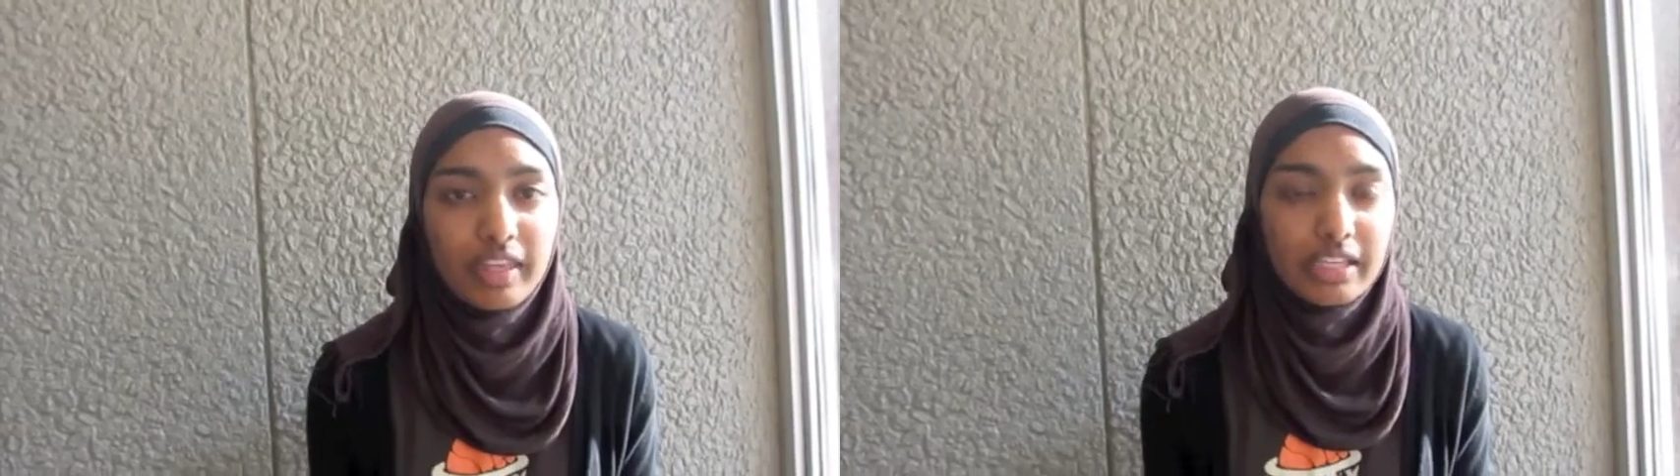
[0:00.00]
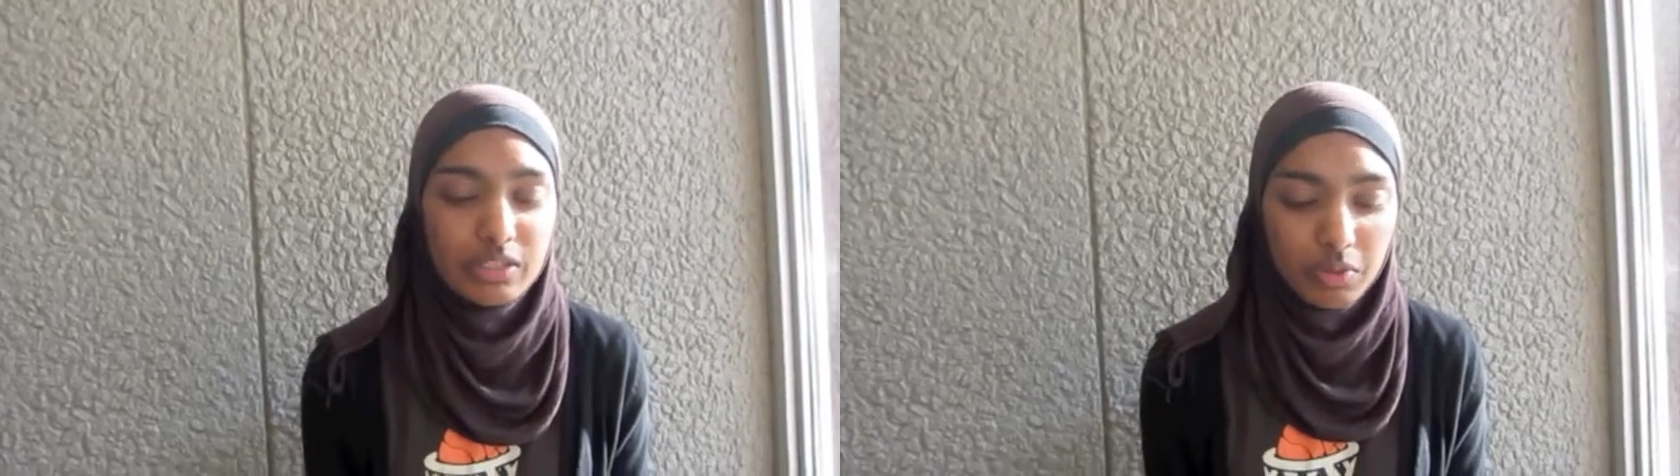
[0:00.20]

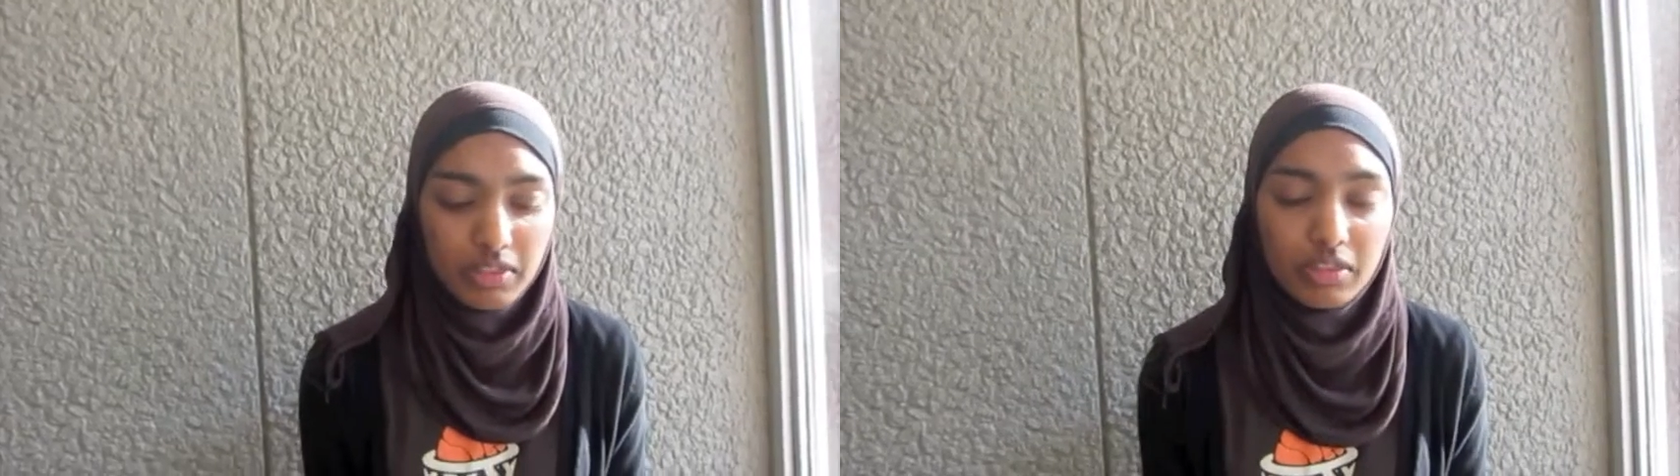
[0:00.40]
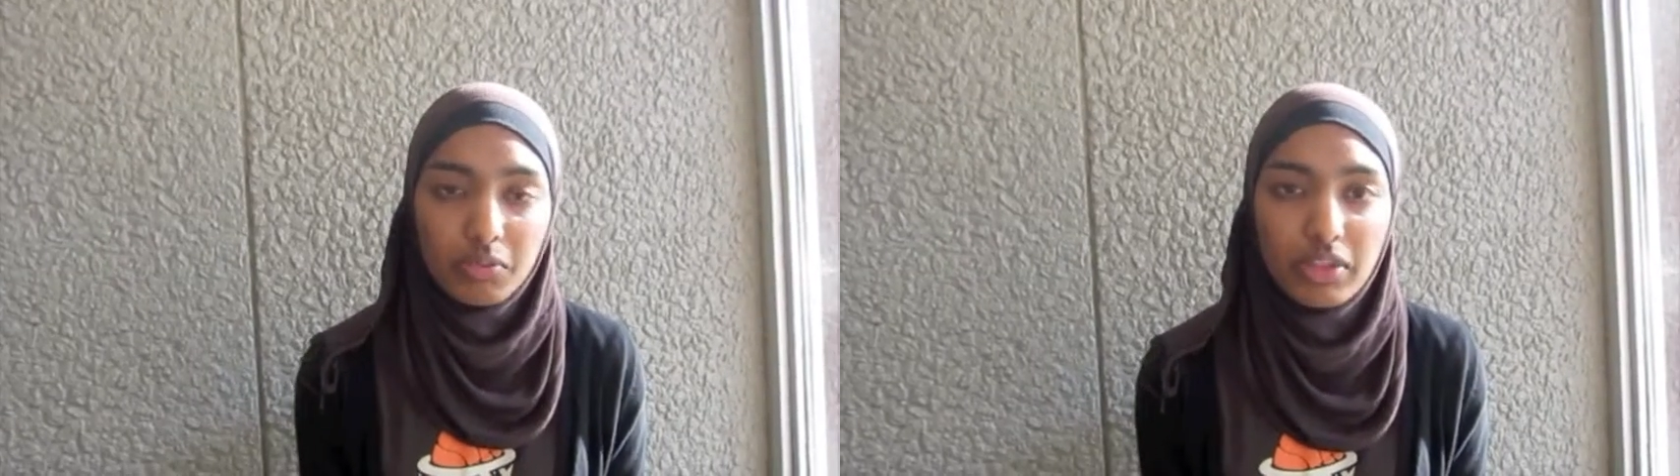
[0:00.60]
things
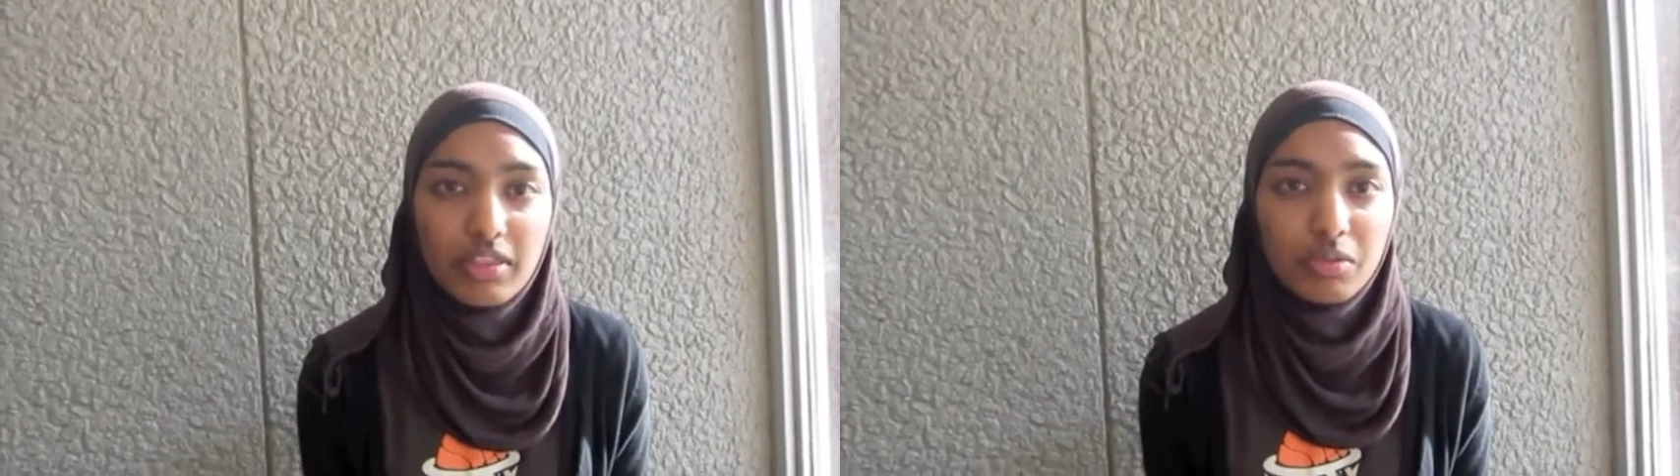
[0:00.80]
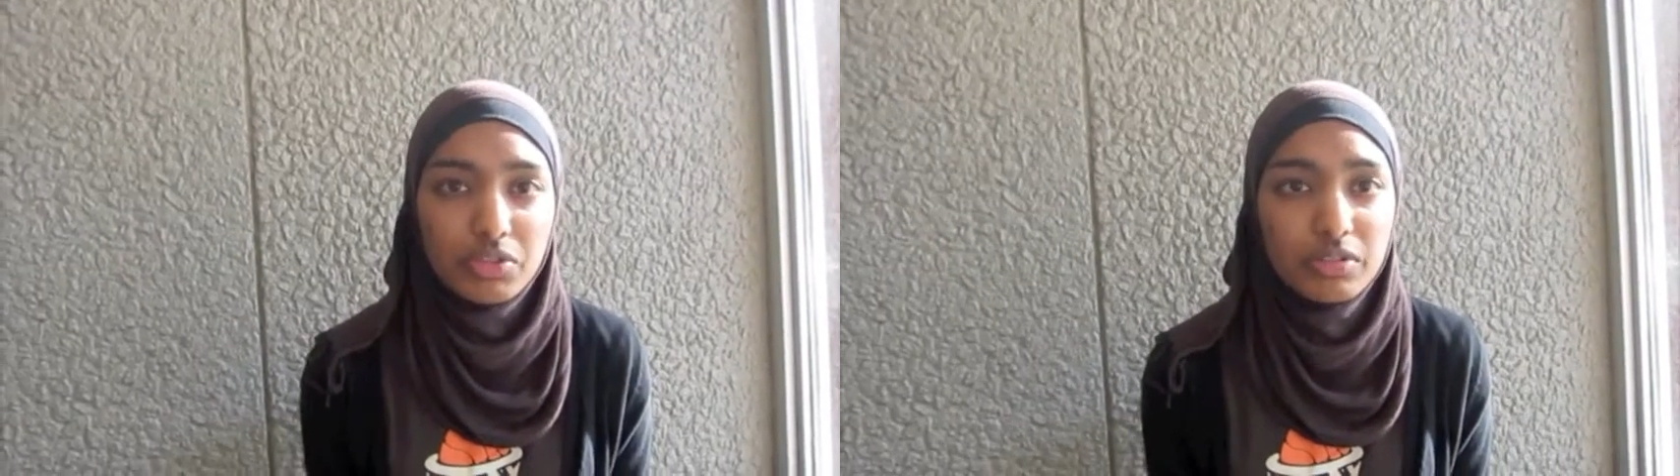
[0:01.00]

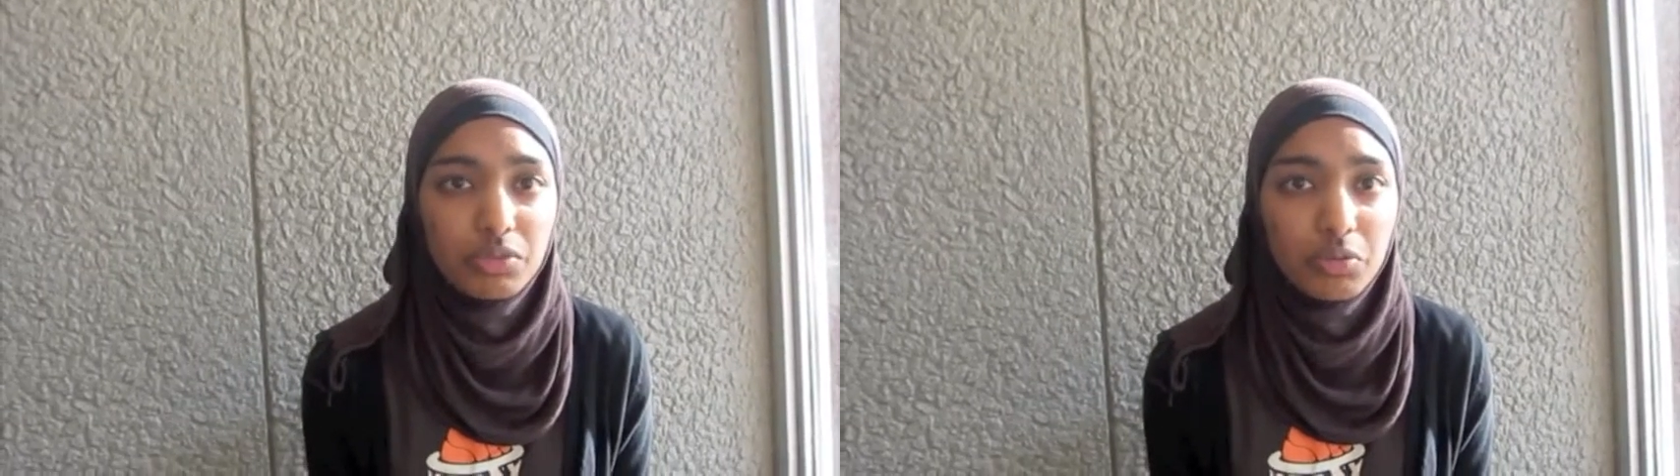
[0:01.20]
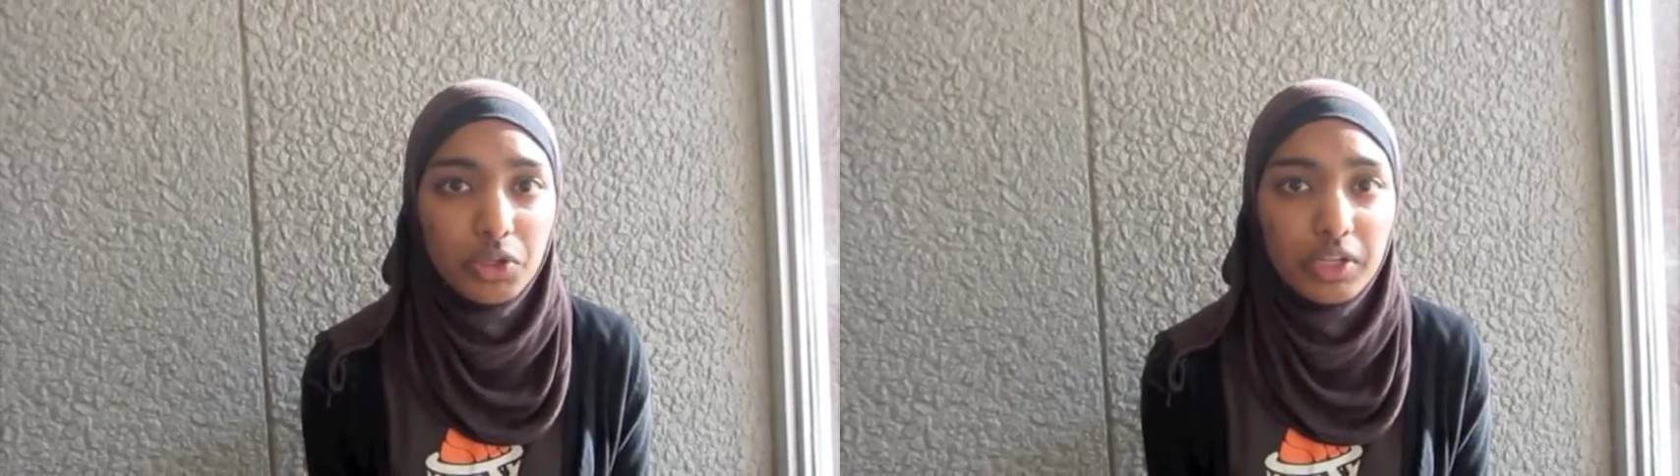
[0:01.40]
within the
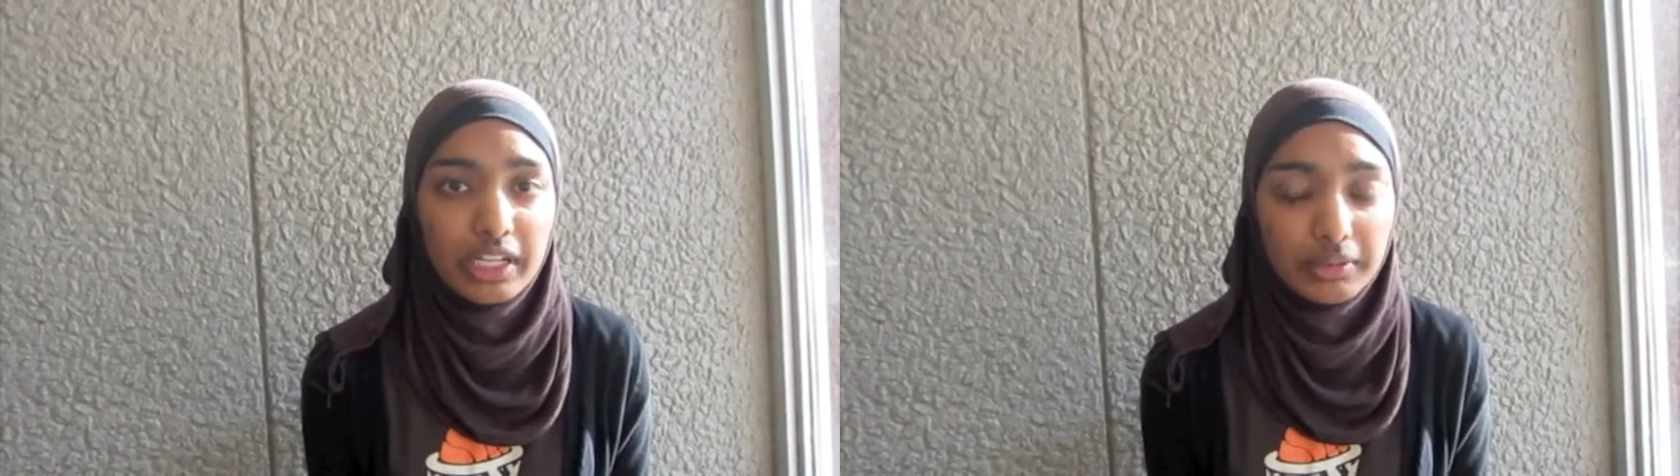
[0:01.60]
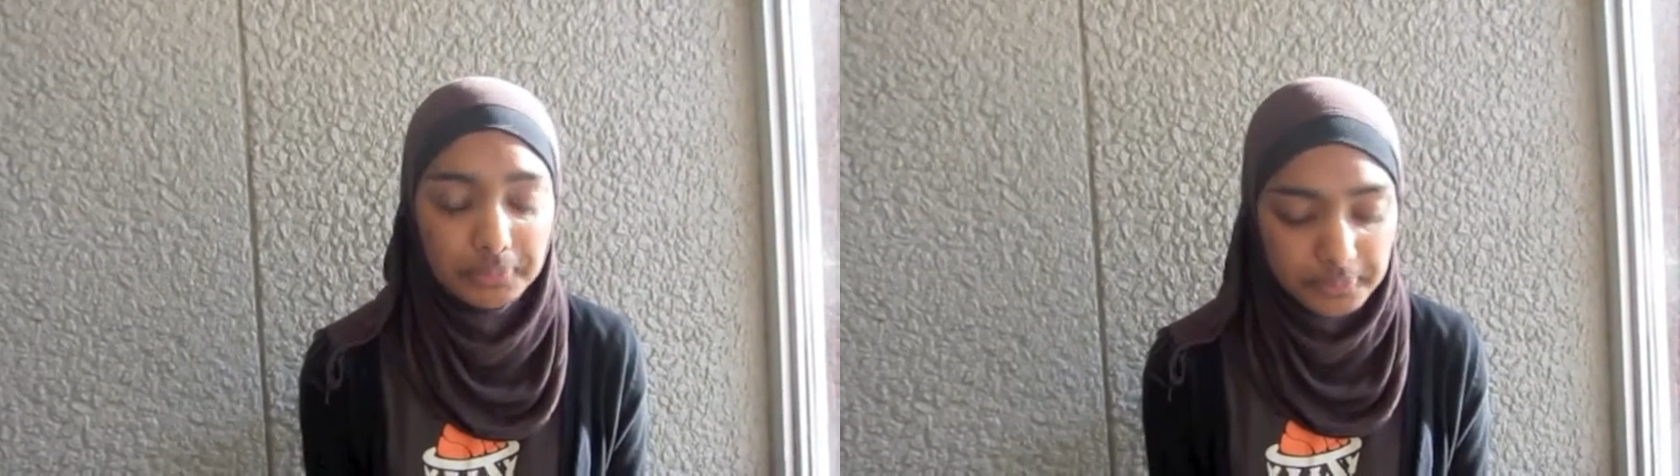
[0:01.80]
Muslim
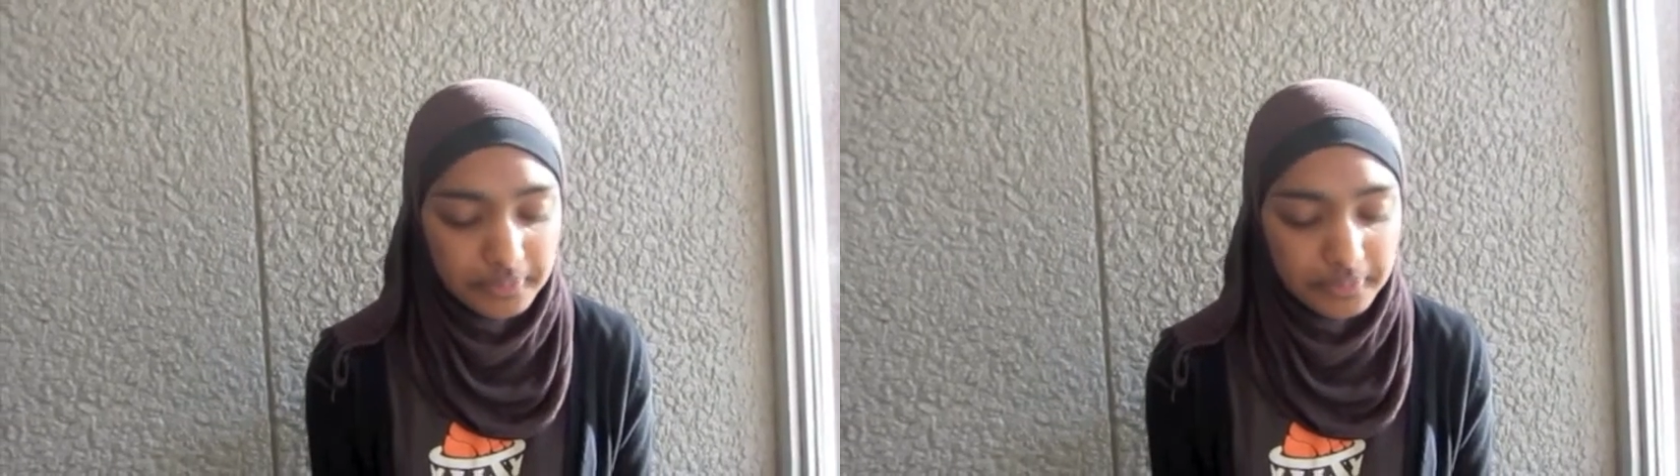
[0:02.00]
community.